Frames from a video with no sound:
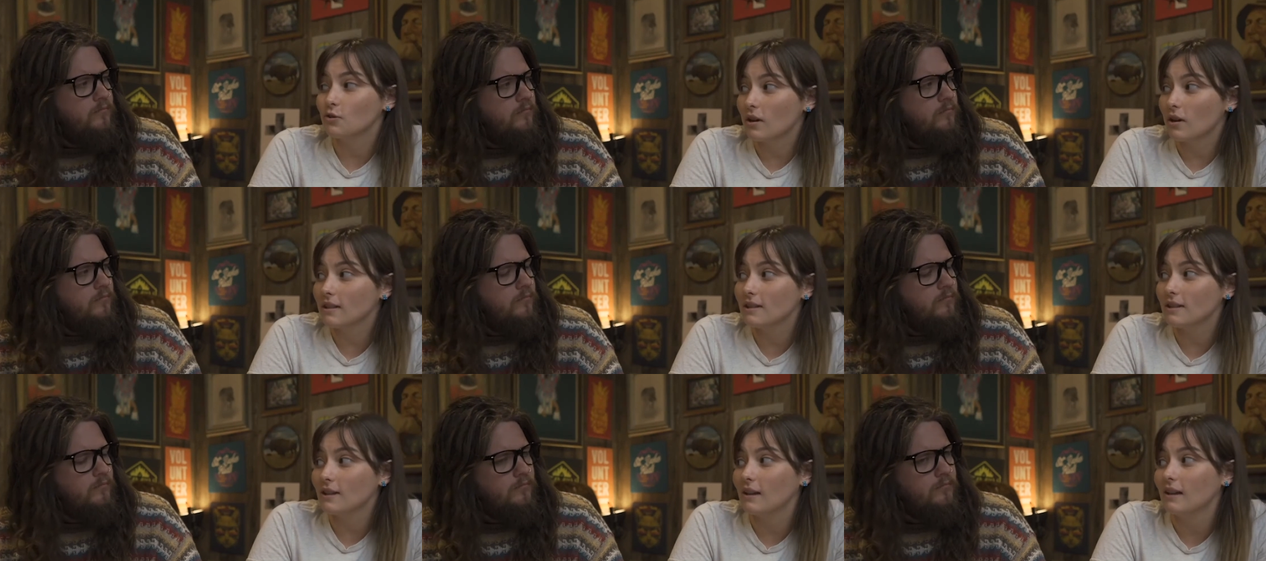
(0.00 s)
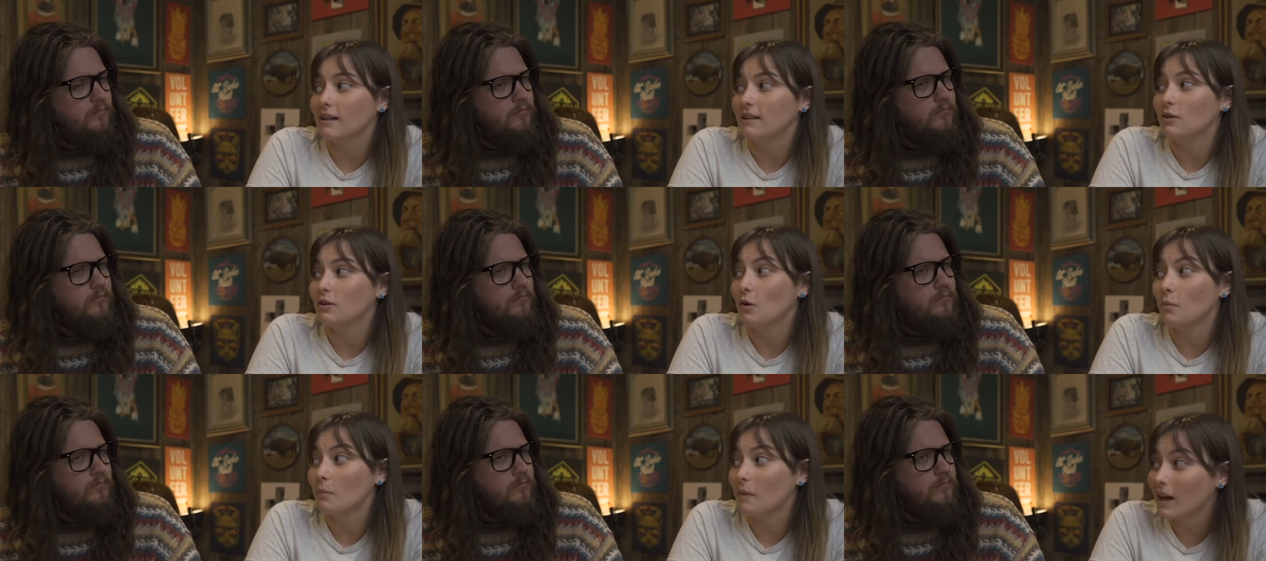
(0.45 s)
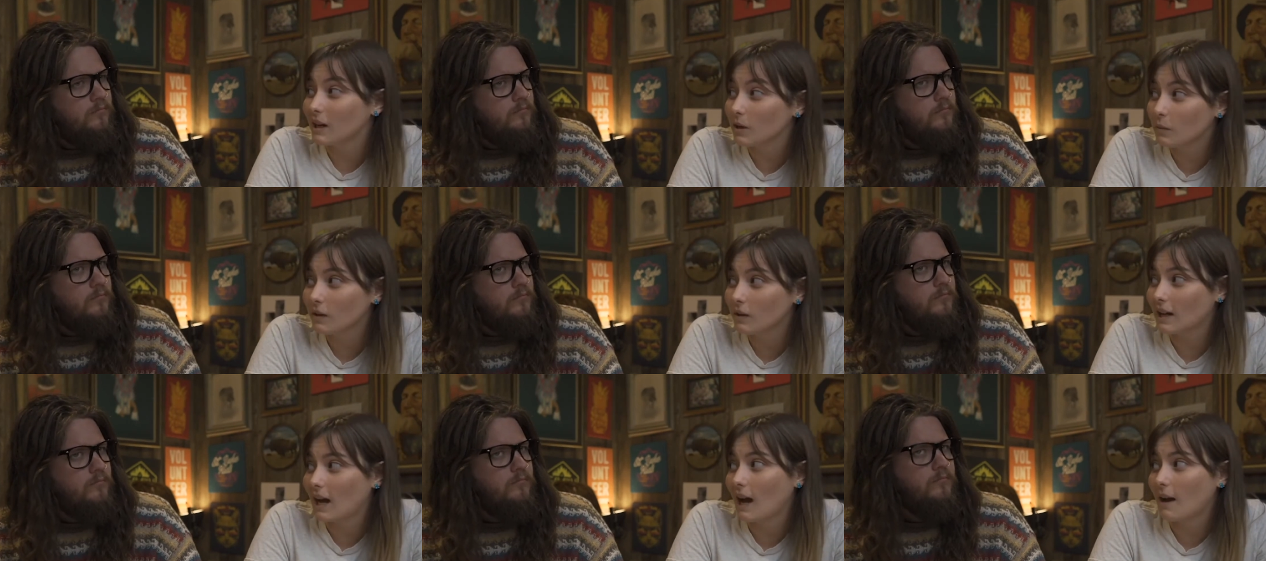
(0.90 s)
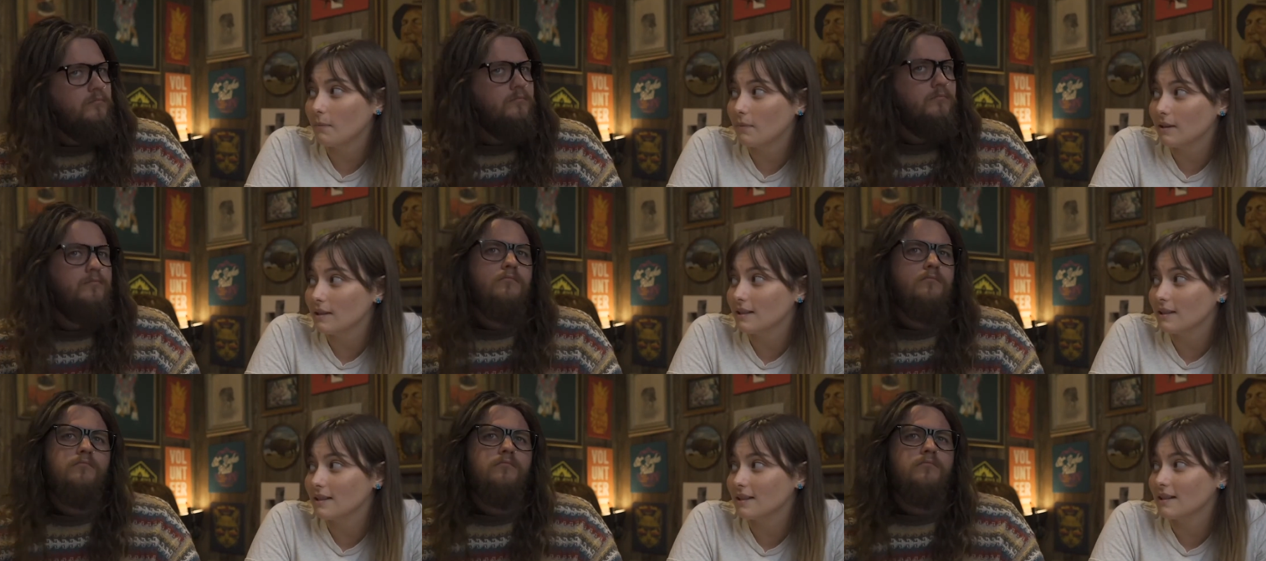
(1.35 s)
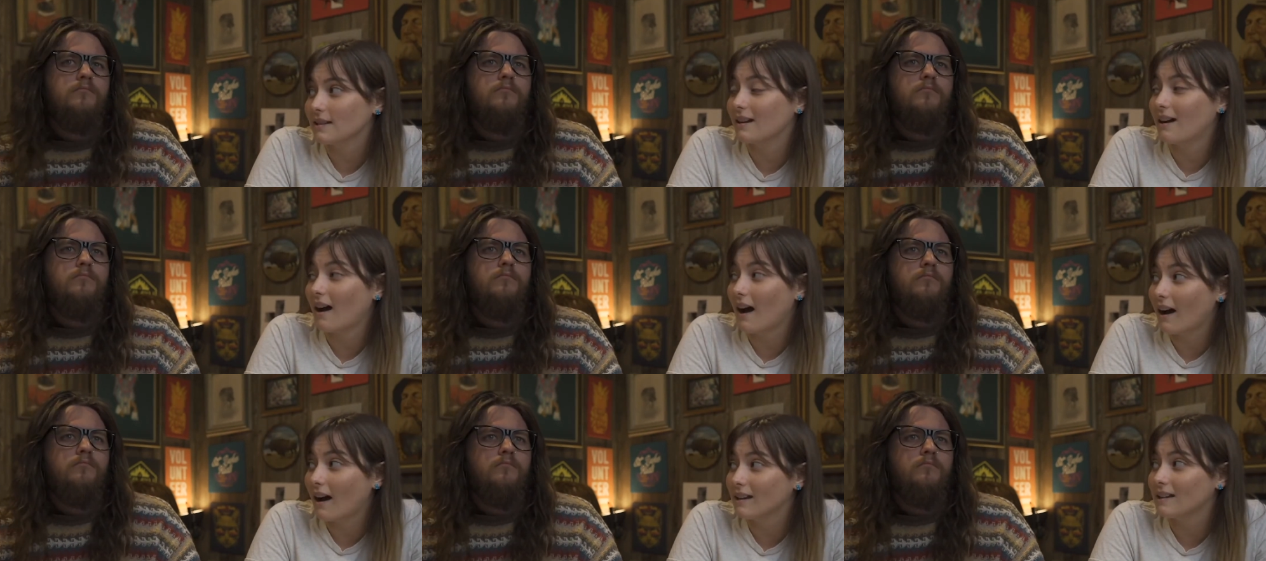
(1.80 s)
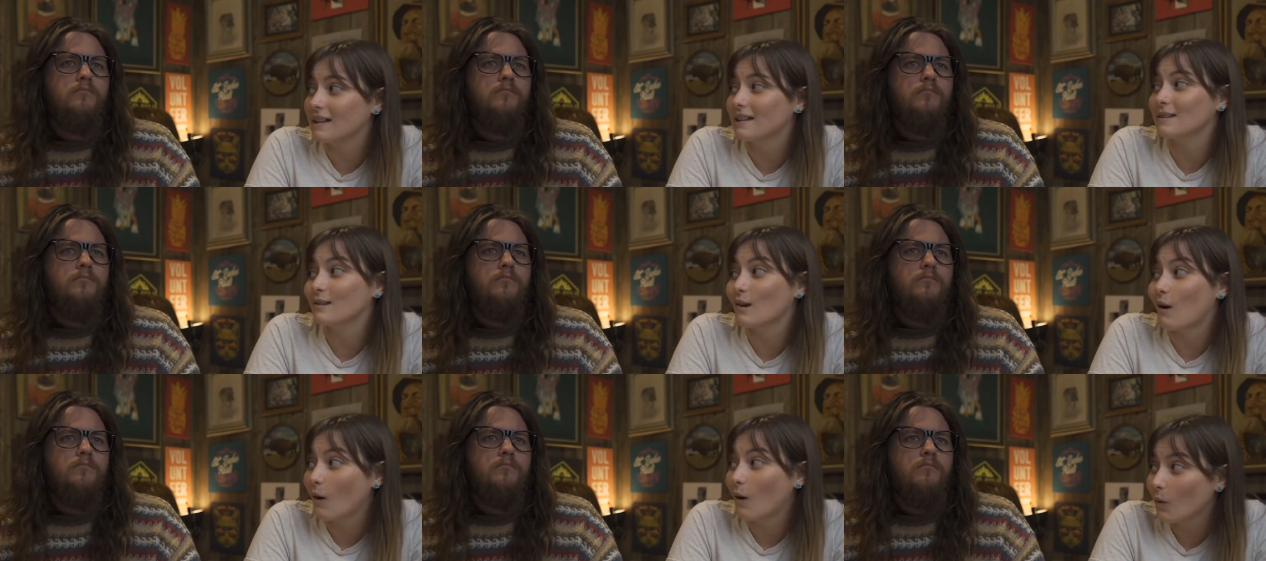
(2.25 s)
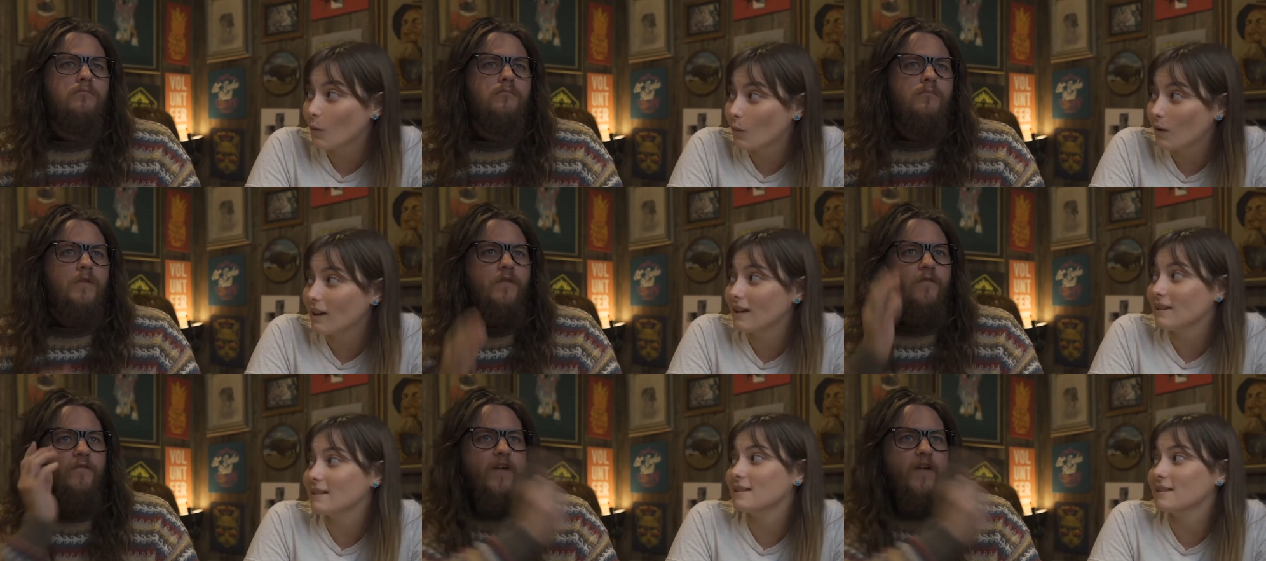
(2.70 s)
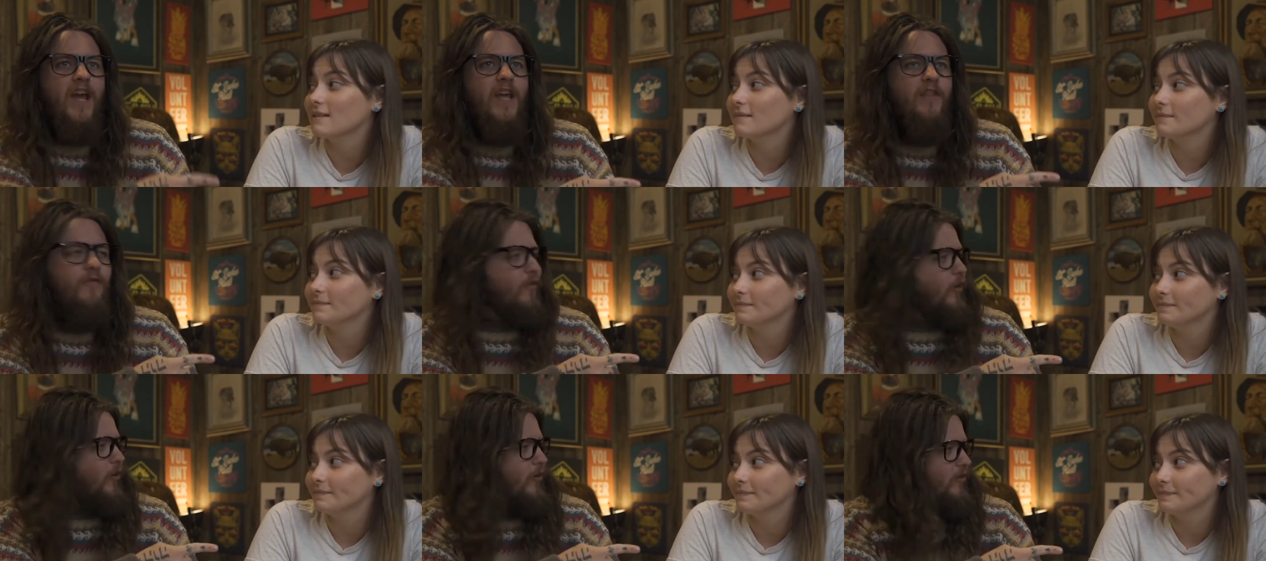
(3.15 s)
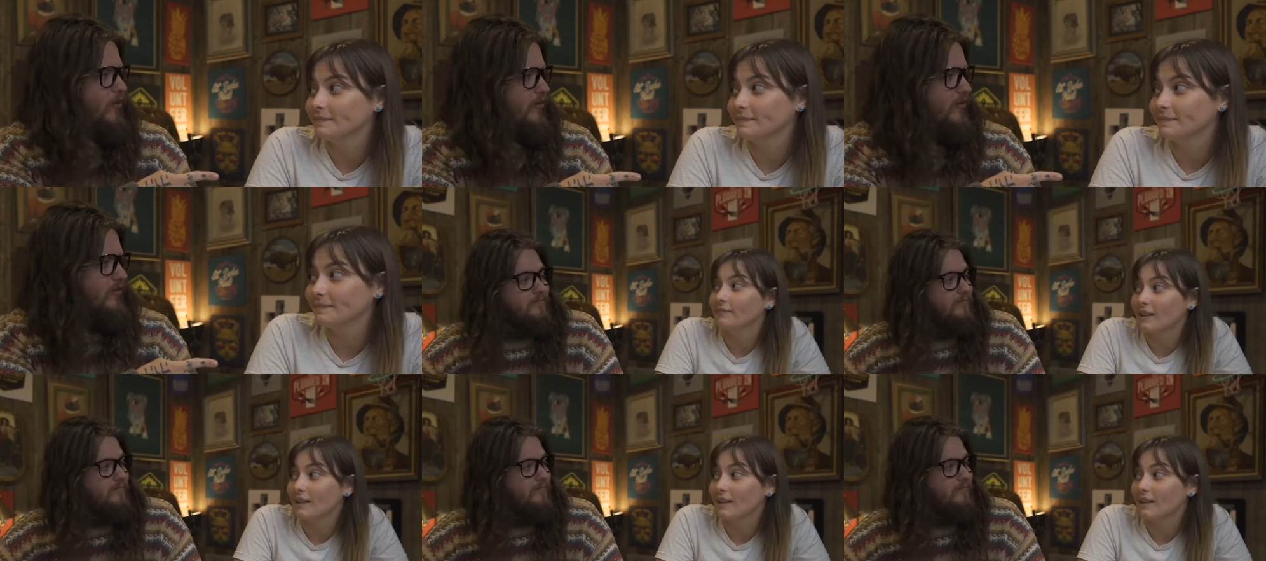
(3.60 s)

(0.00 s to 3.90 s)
Speaker 1: trust that no matter what happens, God is always faithful.